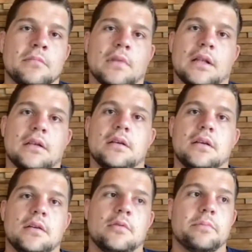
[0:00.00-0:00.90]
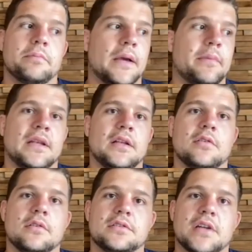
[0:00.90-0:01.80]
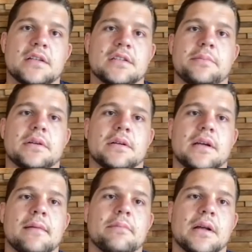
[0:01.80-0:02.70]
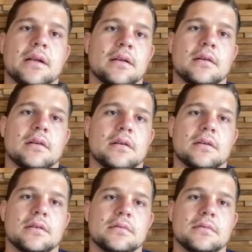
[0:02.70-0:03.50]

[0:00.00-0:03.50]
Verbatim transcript: that you maybe need to change up the game plan, uh,